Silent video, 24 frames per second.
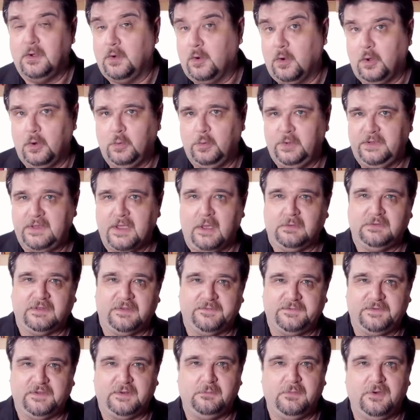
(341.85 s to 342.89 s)
all without
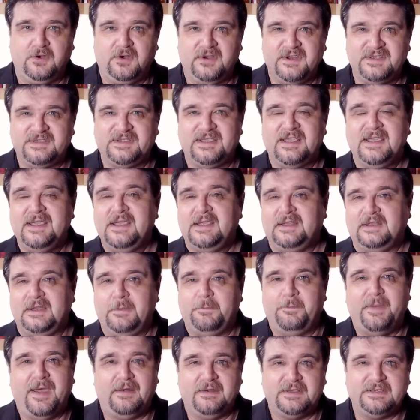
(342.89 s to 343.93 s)
afterburners, the
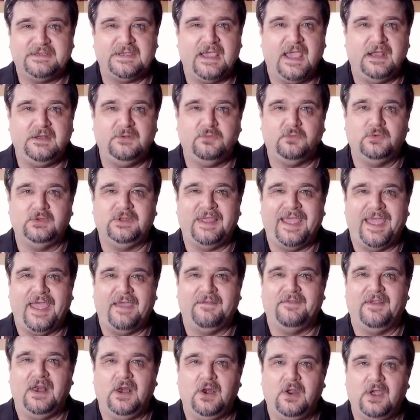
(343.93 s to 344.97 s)
Parasite would
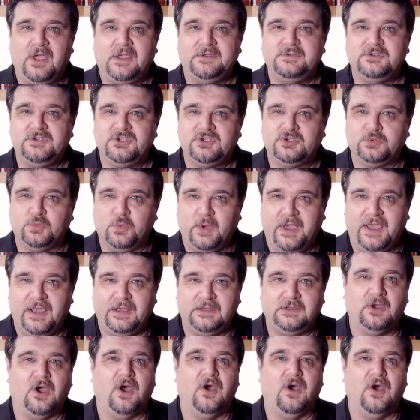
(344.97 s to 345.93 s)
have a launch weight